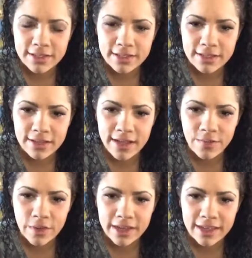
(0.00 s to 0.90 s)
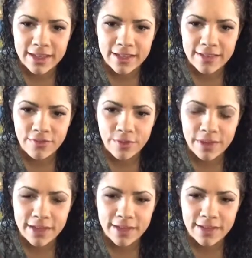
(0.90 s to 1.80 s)
I won a
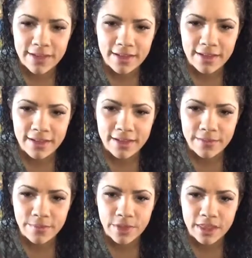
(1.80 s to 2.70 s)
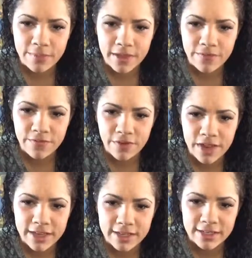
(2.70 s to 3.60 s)
giveaway with my
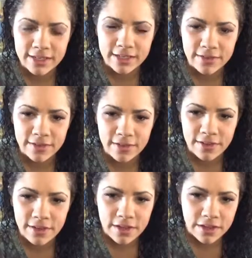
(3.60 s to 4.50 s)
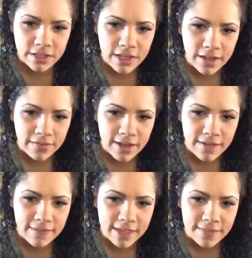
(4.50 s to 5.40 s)
friend Sean
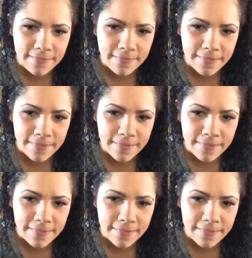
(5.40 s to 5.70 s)
Raven.